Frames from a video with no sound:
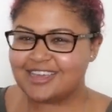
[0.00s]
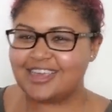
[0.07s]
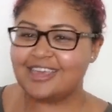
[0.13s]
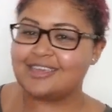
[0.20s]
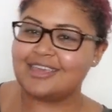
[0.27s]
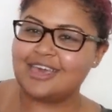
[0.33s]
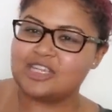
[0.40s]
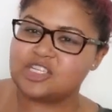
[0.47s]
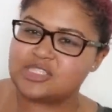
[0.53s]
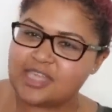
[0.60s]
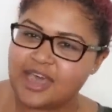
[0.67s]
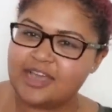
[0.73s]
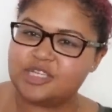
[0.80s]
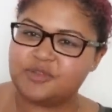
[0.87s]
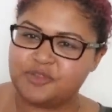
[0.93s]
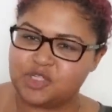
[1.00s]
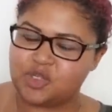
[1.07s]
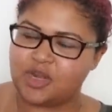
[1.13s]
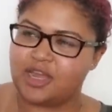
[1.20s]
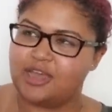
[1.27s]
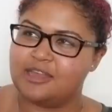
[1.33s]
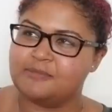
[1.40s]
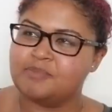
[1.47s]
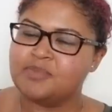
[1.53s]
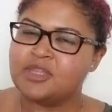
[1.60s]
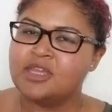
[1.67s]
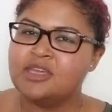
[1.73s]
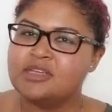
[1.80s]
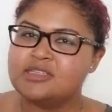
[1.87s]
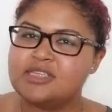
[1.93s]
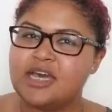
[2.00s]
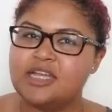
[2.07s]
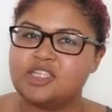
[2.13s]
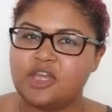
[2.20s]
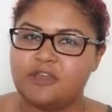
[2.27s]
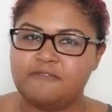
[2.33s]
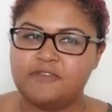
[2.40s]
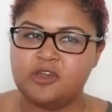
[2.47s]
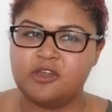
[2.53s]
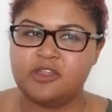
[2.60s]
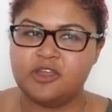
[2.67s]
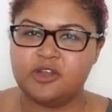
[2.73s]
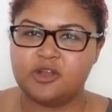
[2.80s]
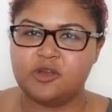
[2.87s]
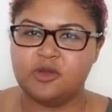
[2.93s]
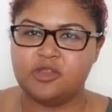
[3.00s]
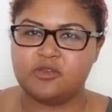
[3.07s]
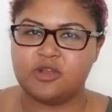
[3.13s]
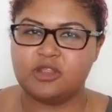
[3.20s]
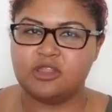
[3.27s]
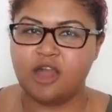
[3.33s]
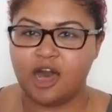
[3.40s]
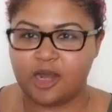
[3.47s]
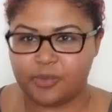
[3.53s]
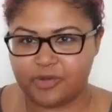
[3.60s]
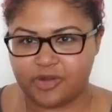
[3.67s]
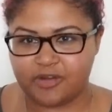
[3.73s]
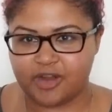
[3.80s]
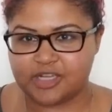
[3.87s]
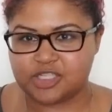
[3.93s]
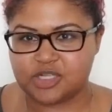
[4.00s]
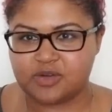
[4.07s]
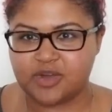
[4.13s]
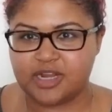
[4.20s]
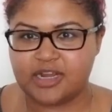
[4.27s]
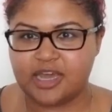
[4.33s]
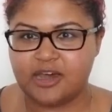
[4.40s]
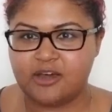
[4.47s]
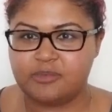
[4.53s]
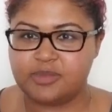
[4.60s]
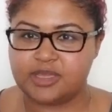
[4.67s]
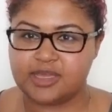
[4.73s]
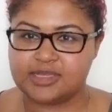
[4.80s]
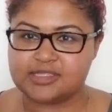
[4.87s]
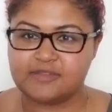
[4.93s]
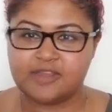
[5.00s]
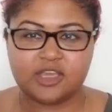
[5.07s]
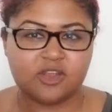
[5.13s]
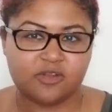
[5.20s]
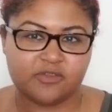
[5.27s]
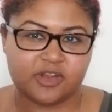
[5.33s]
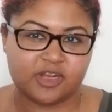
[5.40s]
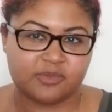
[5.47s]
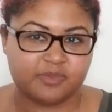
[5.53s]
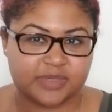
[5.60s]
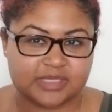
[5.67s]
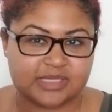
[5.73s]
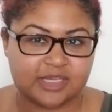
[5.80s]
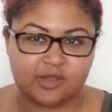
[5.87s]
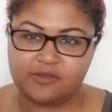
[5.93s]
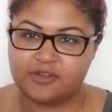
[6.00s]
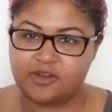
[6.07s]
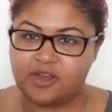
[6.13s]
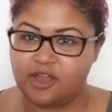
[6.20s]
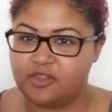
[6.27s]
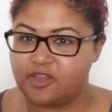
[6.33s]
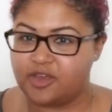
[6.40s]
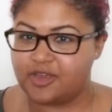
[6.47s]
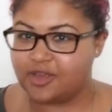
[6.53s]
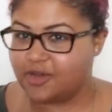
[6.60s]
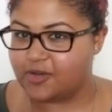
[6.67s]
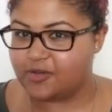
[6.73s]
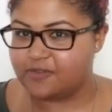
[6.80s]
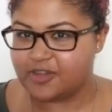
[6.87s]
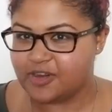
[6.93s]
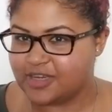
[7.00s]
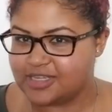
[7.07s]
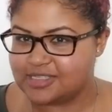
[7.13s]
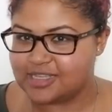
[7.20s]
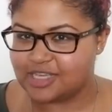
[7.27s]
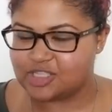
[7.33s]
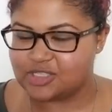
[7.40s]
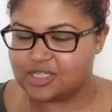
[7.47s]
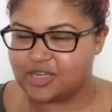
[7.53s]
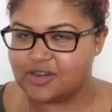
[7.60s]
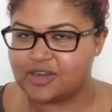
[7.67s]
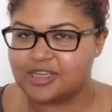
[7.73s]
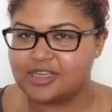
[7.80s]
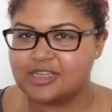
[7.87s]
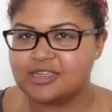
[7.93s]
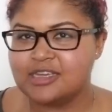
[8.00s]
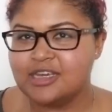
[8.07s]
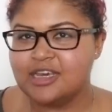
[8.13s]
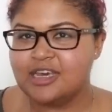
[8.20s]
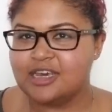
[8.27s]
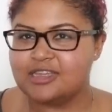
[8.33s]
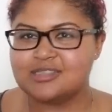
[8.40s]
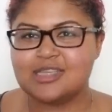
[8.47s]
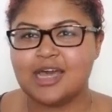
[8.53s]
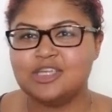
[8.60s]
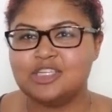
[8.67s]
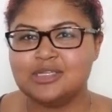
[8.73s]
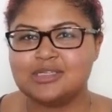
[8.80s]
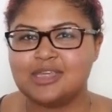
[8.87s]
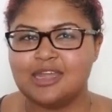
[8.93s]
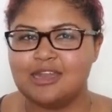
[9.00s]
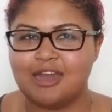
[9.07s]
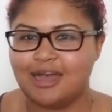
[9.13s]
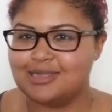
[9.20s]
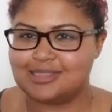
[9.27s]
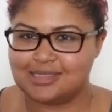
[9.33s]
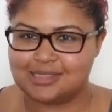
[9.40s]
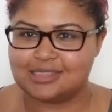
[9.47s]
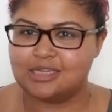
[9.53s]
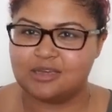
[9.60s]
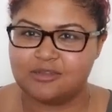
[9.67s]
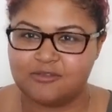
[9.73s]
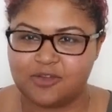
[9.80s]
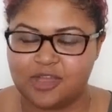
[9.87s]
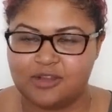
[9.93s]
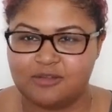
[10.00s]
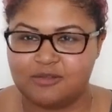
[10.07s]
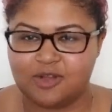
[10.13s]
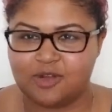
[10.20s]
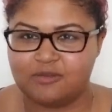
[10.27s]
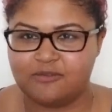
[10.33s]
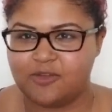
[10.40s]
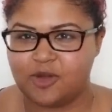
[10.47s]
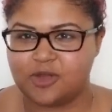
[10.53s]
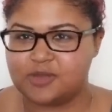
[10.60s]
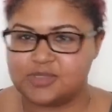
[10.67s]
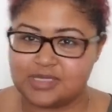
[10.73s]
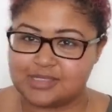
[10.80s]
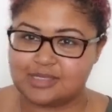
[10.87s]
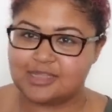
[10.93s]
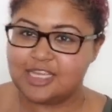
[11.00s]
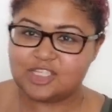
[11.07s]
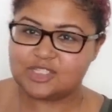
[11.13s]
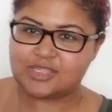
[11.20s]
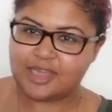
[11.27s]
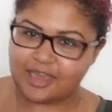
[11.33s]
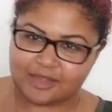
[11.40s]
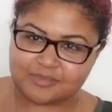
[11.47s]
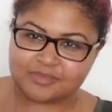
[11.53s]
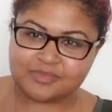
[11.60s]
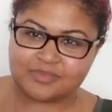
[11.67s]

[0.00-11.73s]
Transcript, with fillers: Can't catch Sag if you tried. Sag. I feel that you're going through a lot of progression right now, and because of that, you're very busy, you're very on the go, very Sagittarian. Saggies cannot sit still in, in Virgo season. They just can't.